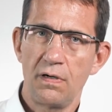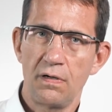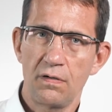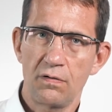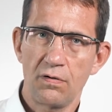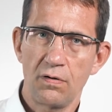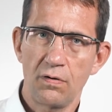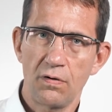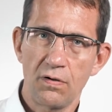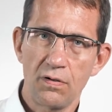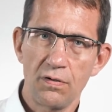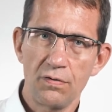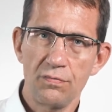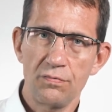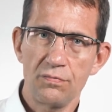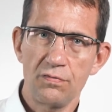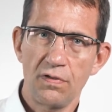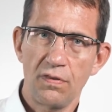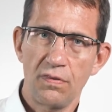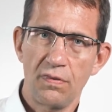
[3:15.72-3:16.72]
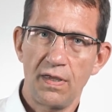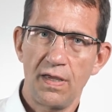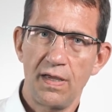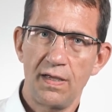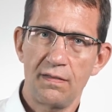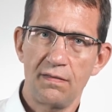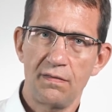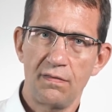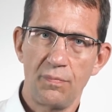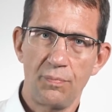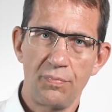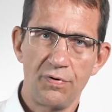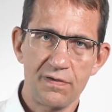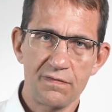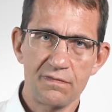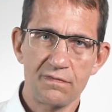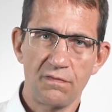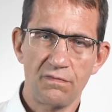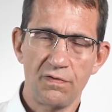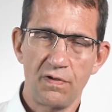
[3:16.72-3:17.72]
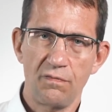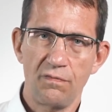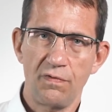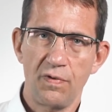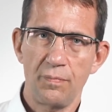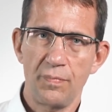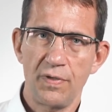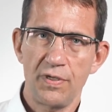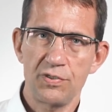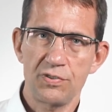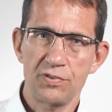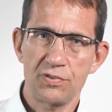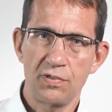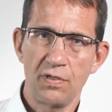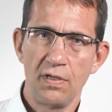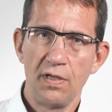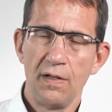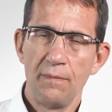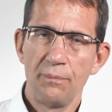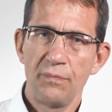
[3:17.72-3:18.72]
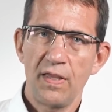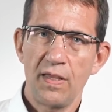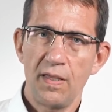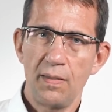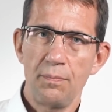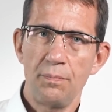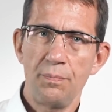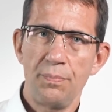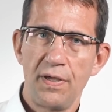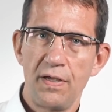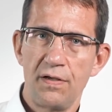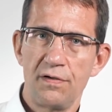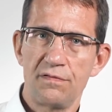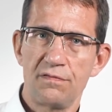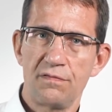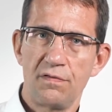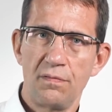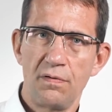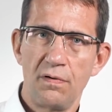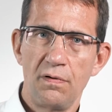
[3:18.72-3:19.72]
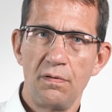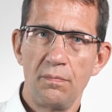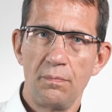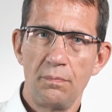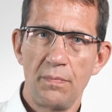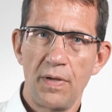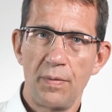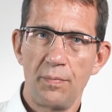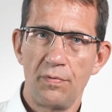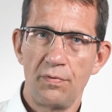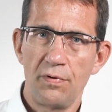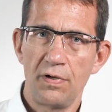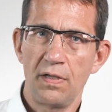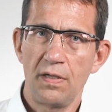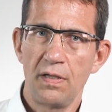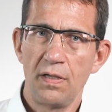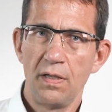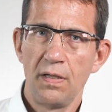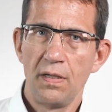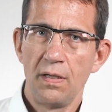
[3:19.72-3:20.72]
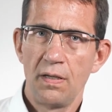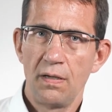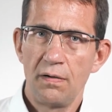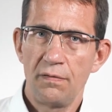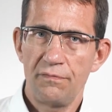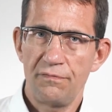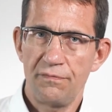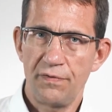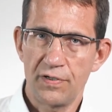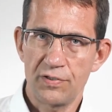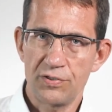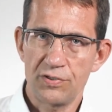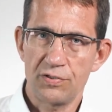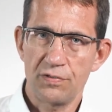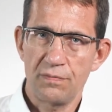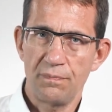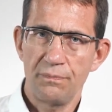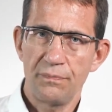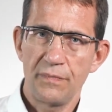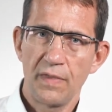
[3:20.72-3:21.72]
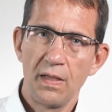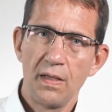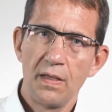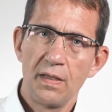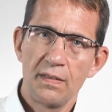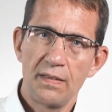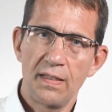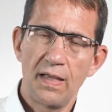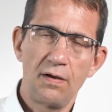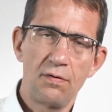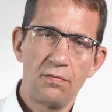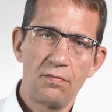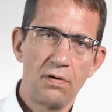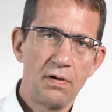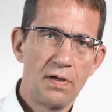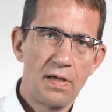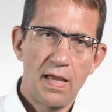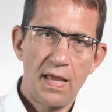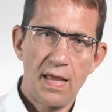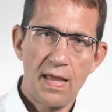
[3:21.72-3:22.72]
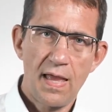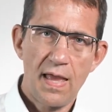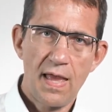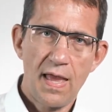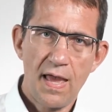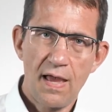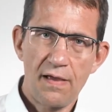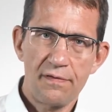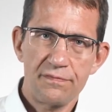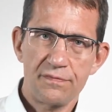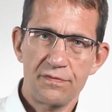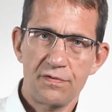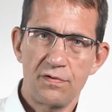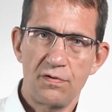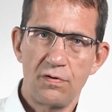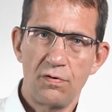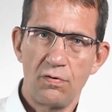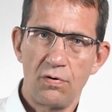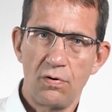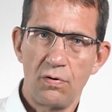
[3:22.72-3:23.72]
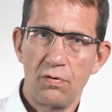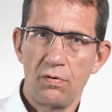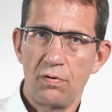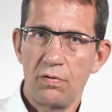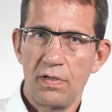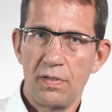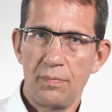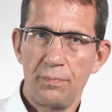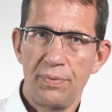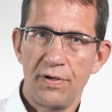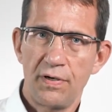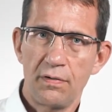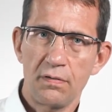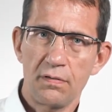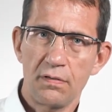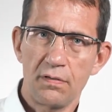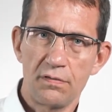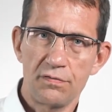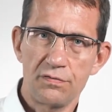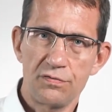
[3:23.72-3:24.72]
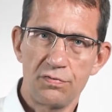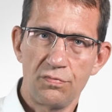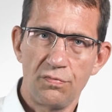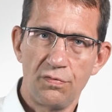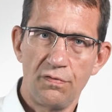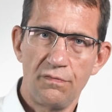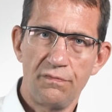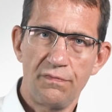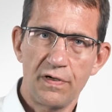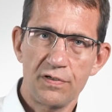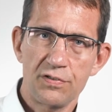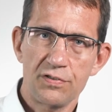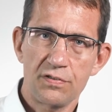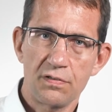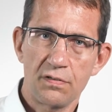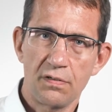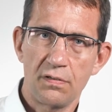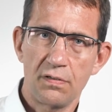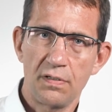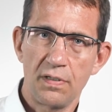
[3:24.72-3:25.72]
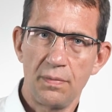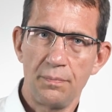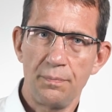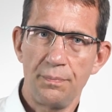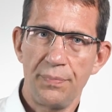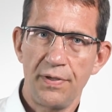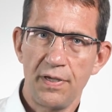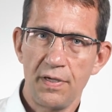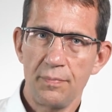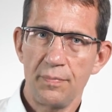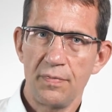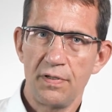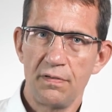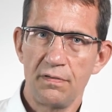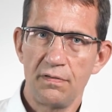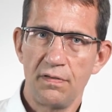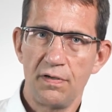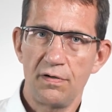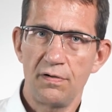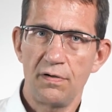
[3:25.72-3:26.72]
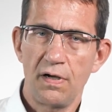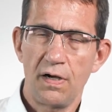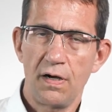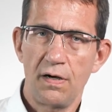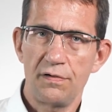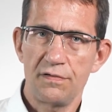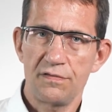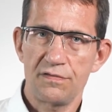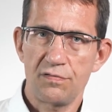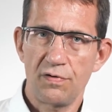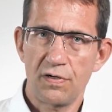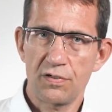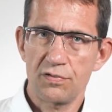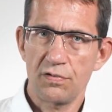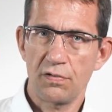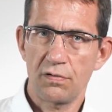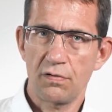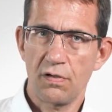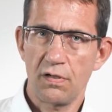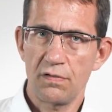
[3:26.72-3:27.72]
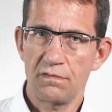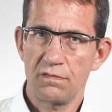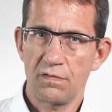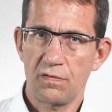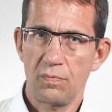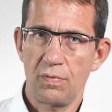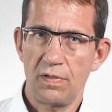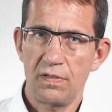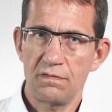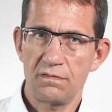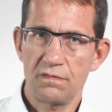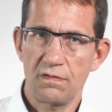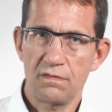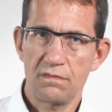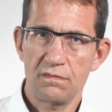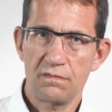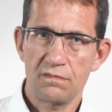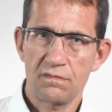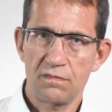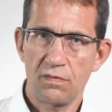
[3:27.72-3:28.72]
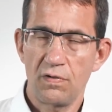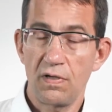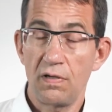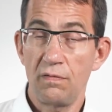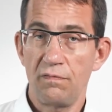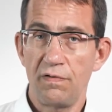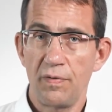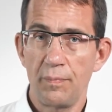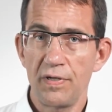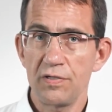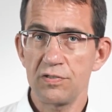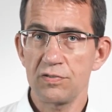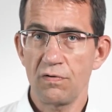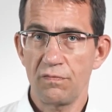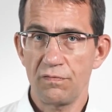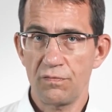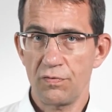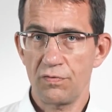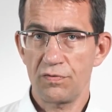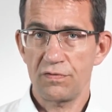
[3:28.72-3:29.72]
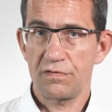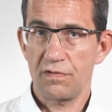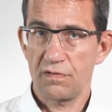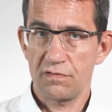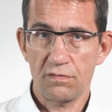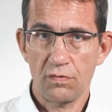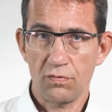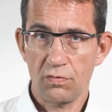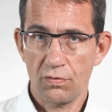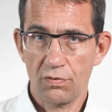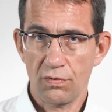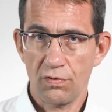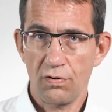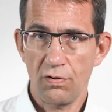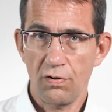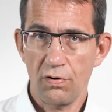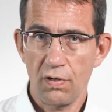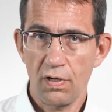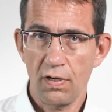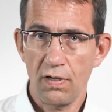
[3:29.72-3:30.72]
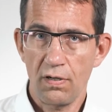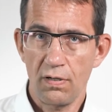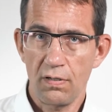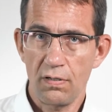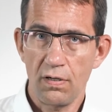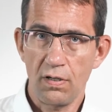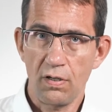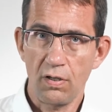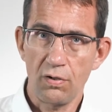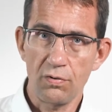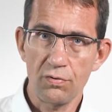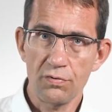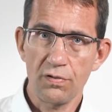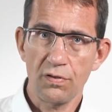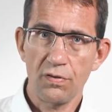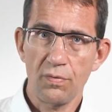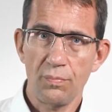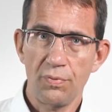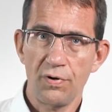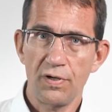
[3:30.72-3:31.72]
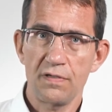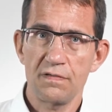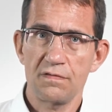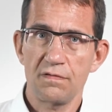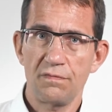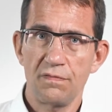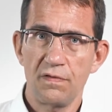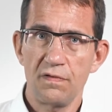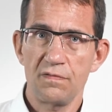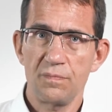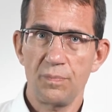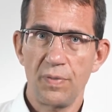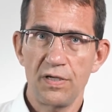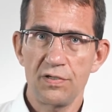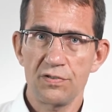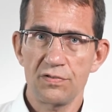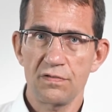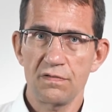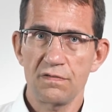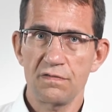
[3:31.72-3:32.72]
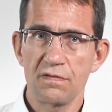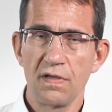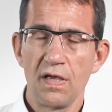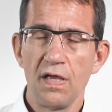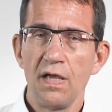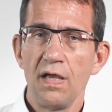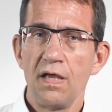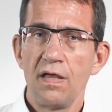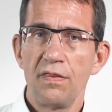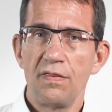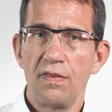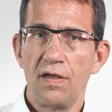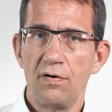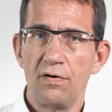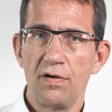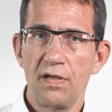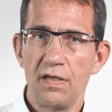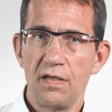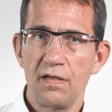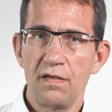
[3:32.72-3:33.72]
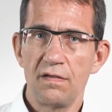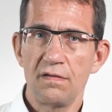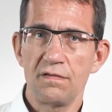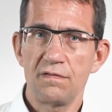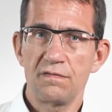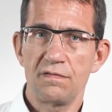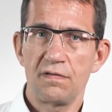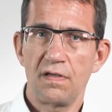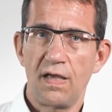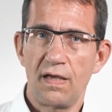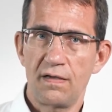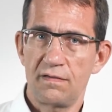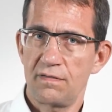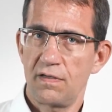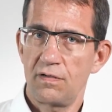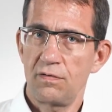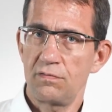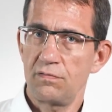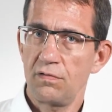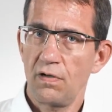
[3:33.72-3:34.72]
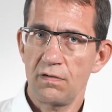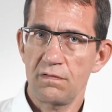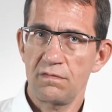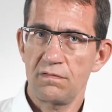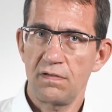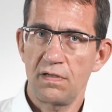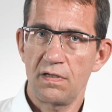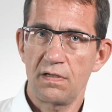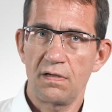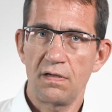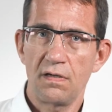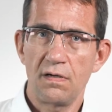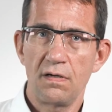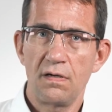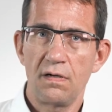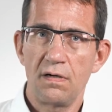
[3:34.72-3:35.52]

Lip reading: conclude that the presence of inflammation impairs the memory function. Now, after or in parallel to the functional impairment, there are structural consequences. So inflammation, of course, does not occur alone in the brains of these patients. There is excitotoxic